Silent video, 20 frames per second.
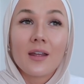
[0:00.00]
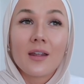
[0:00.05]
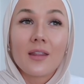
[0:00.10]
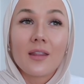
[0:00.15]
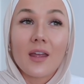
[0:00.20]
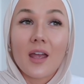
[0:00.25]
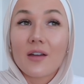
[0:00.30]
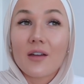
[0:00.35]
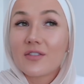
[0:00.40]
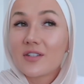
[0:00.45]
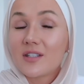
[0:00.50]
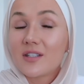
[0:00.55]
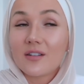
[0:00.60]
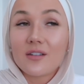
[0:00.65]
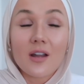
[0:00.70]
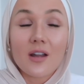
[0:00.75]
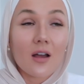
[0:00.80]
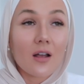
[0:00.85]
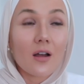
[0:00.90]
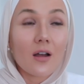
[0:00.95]
they have
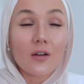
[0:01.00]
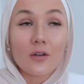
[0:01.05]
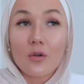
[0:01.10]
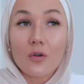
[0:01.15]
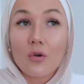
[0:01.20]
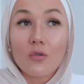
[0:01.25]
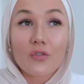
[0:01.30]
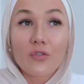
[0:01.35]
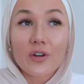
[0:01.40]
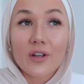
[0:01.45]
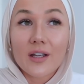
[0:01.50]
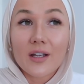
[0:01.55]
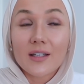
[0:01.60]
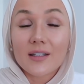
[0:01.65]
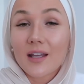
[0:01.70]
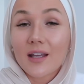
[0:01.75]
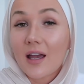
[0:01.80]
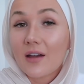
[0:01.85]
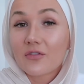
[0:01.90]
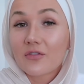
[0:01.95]
still not gotten over
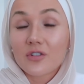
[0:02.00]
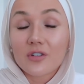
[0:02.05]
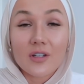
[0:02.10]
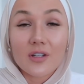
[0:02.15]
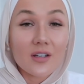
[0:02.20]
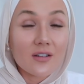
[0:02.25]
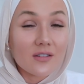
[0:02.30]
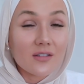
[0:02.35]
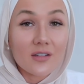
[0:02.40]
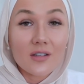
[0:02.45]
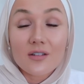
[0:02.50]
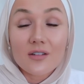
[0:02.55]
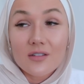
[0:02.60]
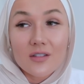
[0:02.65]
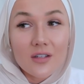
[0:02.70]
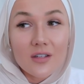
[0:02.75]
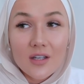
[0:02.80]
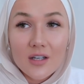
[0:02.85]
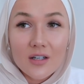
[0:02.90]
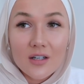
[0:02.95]
it after years and years
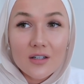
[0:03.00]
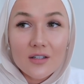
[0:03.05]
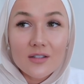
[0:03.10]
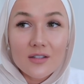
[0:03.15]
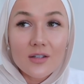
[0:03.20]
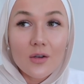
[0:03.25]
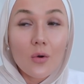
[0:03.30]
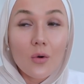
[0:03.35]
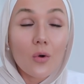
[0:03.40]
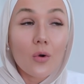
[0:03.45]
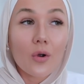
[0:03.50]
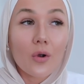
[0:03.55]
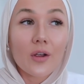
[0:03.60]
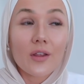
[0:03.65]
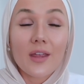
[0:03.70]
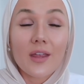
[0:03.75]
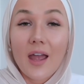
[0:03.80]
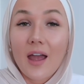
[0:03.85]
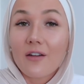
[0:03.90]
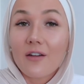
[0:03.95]
and years,
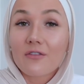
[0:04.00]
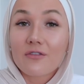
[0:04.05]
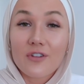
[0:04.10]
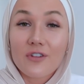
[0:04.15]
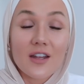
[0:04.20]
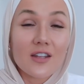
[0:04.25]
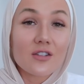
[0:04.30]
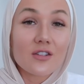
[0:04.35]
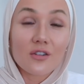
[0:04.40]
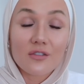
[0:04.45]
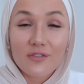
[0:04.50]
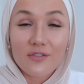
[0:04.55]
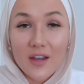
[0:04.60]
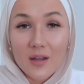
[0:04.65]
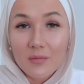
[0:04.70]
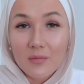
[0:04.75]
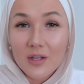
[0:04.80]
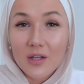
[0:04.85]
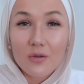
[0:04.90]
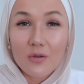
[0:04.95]
or they have friends or
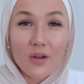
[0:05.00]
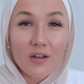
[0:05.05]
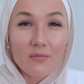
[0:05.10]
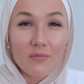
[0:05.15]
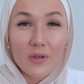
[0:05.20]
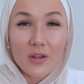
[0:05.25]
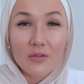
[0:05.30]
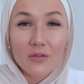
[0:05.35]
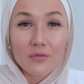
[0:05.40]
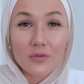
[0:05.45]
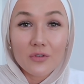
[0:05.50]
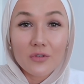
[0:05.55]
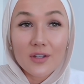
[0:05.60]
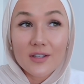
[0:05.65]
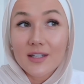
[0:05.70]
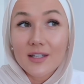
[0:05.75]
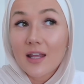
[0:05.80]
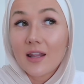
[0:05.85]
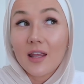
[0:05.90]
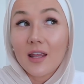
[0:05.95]
family who have been through
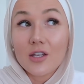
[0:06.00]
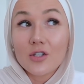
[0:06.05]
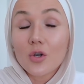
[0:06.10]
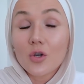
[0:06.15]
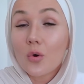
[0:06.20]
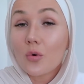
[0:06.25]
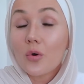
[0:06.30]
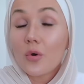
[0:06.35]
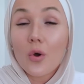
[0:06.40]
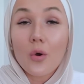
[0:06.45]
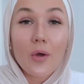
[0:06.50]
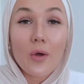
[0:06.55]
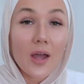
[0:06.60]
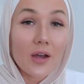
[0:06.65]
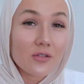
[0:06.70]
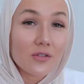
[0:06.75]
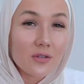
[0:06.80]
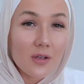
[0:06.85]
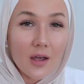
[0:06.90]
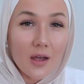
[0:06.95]
this and they don't know
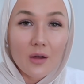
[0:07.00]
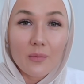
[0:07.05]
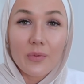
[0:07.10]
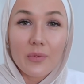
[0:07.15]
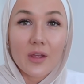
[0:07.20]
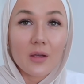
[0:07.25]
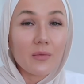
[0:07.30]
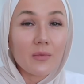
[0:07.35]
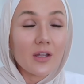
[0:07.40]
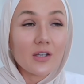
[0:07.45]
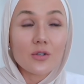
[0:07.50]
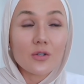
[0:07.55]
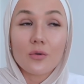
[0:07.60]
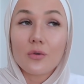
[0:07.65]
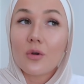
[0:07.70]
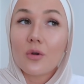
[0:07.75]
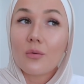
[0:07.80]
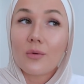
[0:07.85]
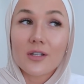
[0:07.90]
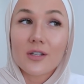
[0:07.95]
how to help them. They
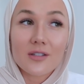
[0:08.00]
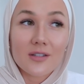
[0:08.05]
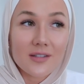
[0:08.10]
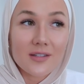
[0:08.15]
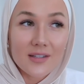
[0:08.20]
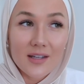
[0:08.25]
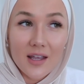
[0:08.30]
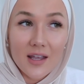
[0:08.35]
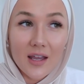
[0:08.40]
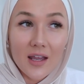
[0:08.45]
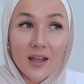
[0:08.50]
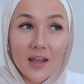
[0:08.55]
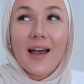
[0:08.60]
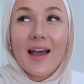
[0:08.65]
don't know what to say.